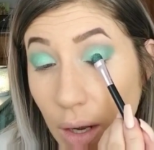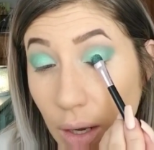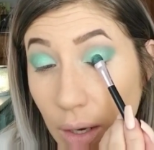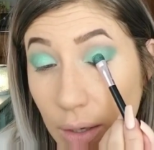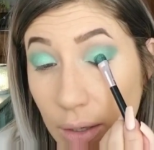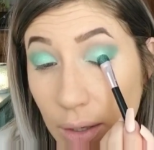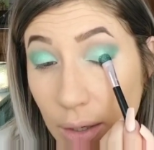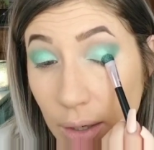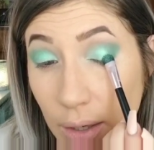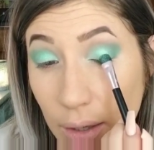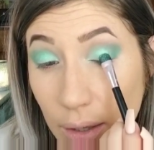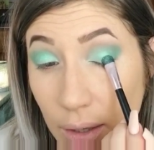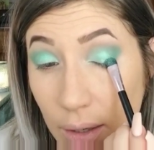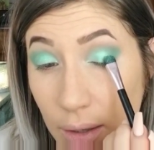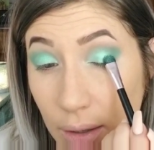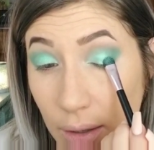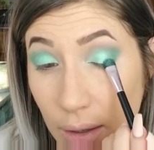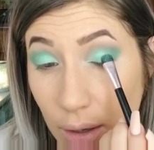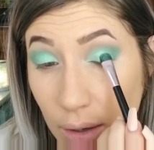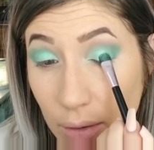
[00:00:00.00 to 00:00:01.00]
I can't get
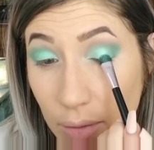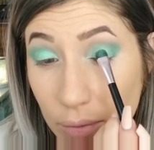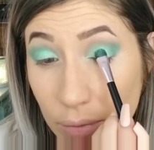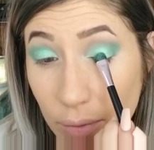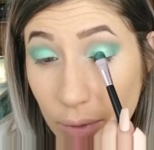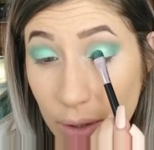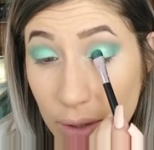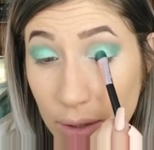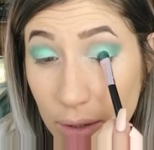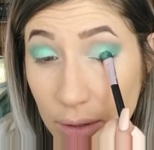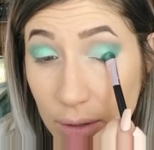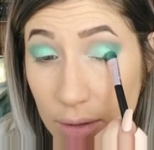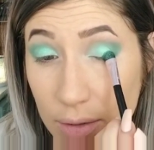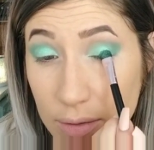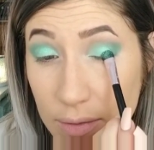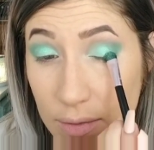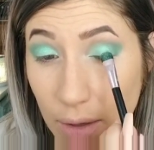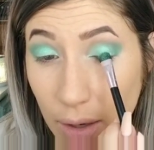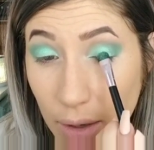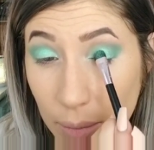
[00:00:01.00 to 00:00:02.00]
enough. I need to
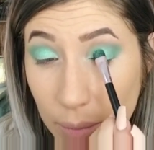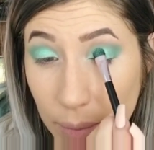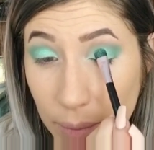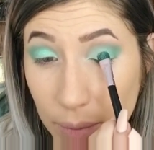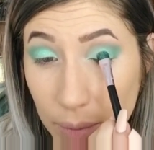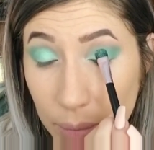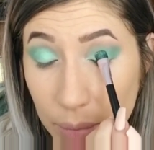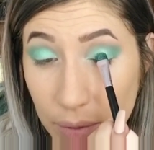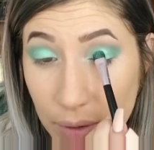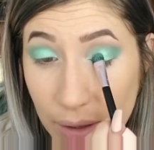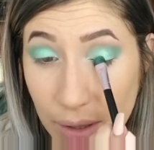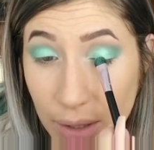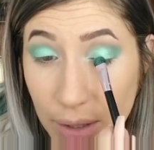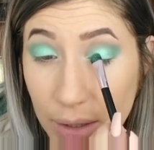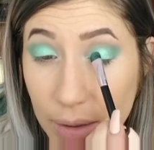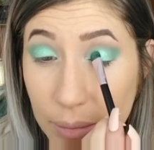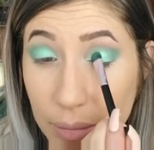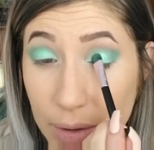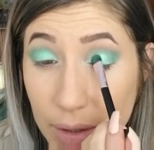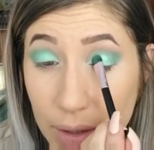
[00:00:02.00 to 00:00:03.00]
stop
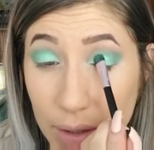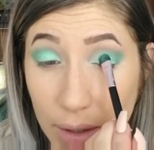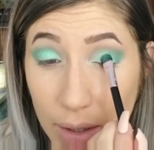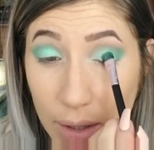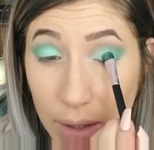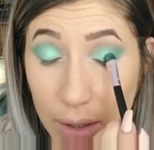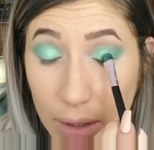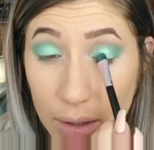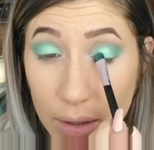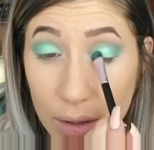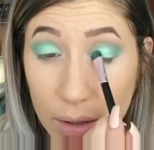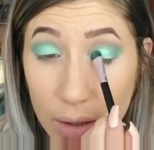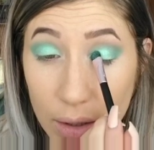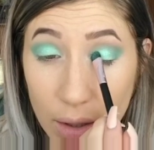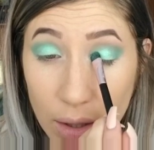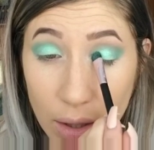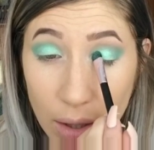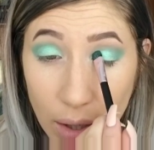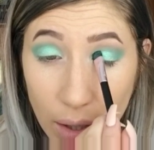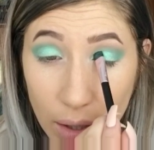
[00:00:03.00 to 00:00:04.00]
applying, but I can't.
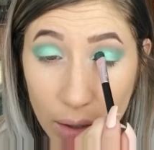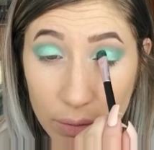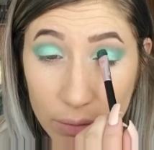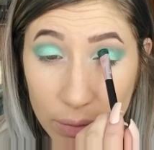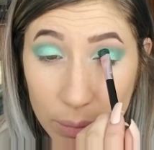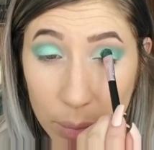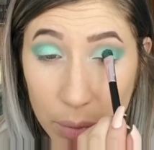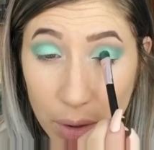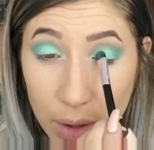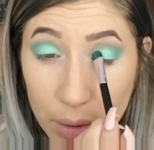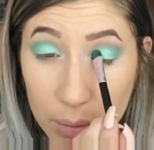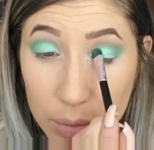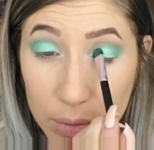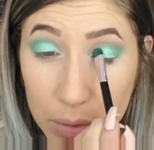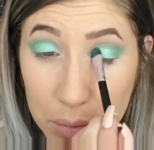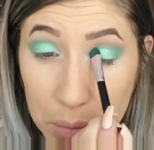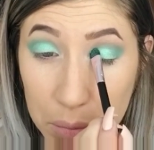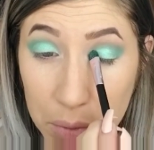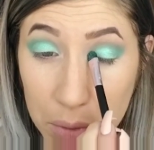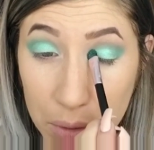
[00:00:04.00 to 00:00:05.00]
I have a
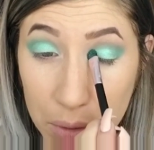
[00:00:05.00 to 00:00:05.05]
problem.